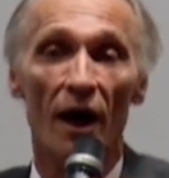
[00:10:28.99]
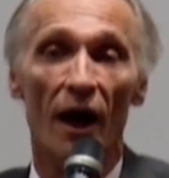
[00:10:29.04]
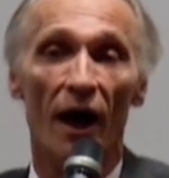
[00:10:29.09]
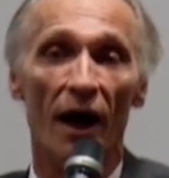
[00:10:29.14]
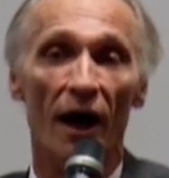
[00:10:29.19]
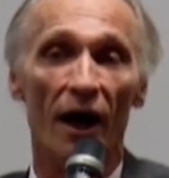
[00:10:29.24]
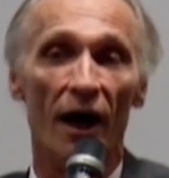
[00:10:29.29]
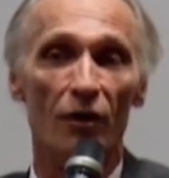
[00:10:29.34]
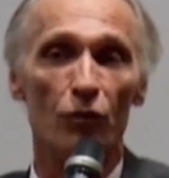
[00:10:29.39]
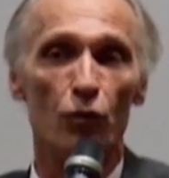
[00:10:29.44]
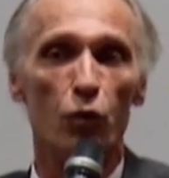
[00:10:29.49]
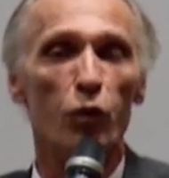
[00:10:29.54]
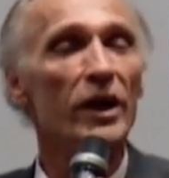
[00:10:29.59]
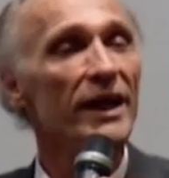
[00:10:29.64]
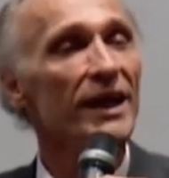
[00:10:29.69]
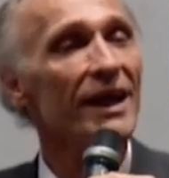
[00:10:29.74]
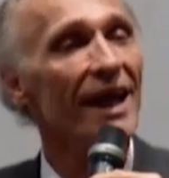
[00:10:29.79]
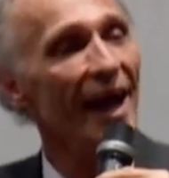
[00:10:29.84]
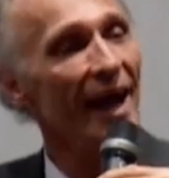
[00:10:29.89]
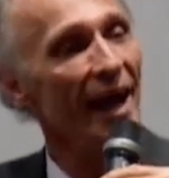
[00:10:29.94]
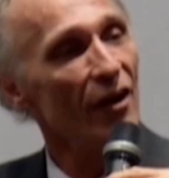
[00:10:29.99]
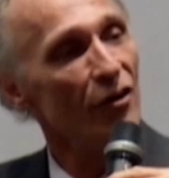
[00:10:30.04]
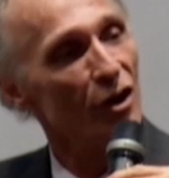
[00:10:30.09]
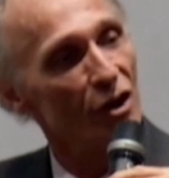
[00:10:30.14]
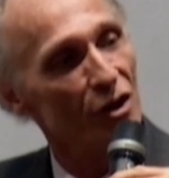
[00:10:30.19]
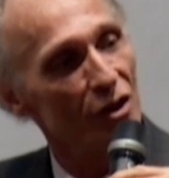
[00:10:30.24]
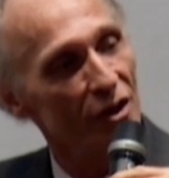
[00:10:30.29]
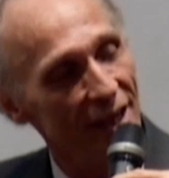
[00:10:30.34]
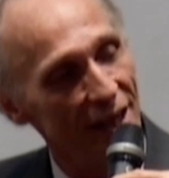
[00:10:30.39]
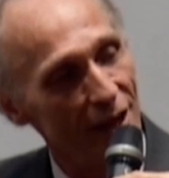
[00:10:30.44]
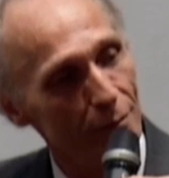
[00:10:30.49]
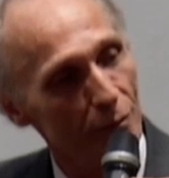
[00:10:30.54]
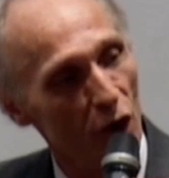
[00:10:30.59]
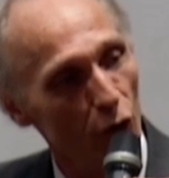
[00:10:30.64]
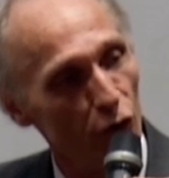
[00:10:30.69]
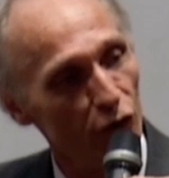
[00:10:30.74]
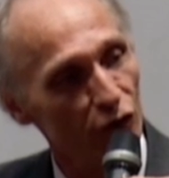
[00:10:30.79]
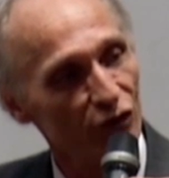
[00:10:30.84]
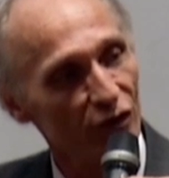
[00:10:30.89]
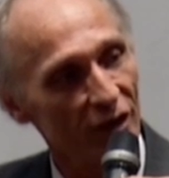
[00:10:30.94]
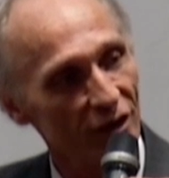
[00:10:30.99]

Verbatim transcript: uh, we had the most